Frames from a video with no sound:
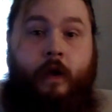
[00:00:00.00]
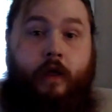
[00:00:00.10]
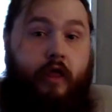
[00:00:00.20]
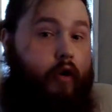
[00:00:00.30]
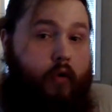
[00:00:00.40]

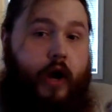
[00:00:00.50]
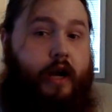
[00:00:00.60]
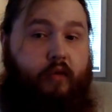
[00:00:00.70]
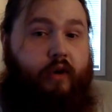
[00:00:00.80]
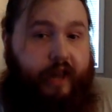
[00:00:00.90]
they're
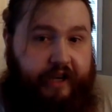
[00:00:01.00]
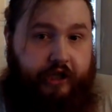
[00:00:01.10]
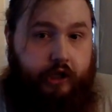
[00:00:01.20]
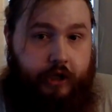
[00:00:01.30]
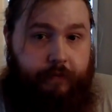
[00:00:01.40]
in a
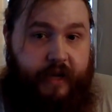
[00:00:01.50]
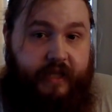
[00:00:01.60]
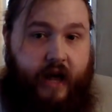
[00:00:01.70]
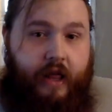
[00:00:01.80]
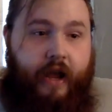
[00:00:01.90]
relationship.
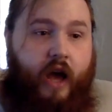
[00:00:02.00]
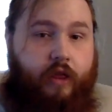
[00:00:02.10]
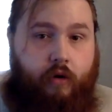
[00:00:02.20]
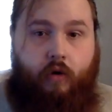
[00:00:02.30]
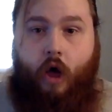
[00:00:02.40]
It's not like
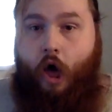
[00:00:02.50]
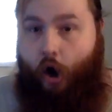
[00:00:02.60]
other